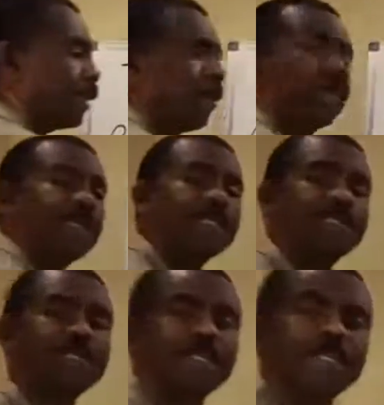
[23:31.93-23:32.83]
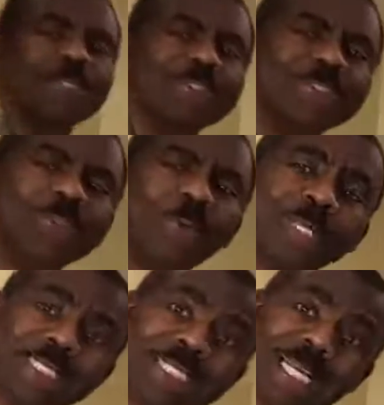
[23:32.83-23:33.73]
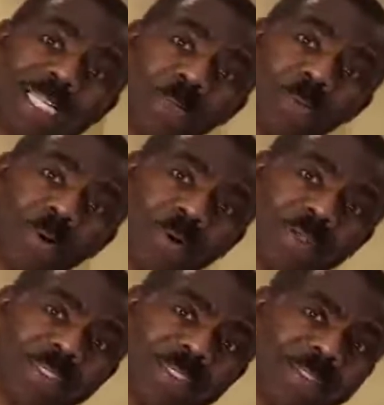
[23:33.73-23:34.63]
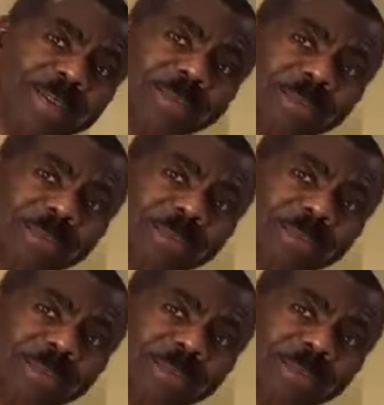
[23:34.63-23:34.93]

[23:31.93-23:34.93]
There it is. So we see that it works.